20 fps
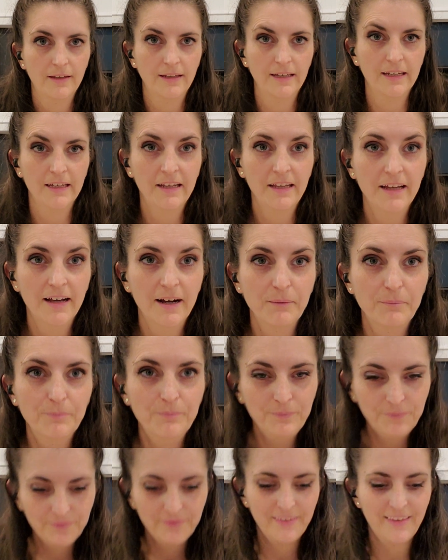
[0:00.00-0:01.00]
Giddy up,
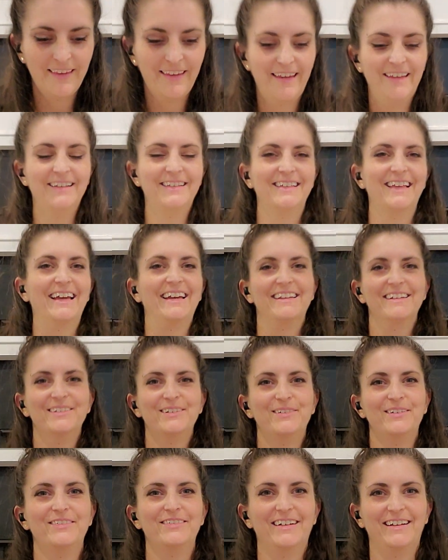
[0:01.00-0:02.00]
they said.
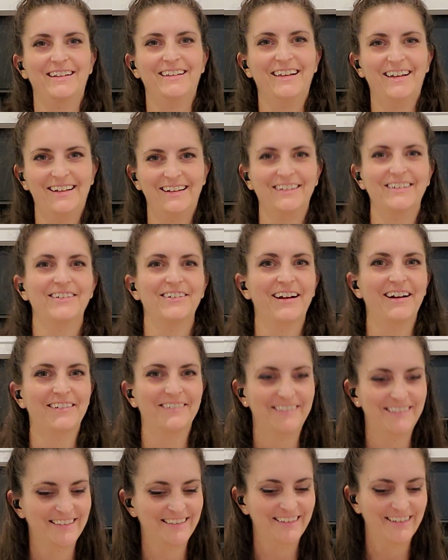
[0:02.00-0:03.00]
We've got a lot of
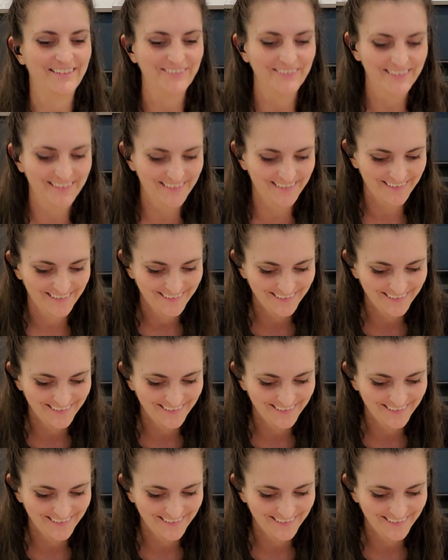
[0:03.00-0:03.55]
ground to cover.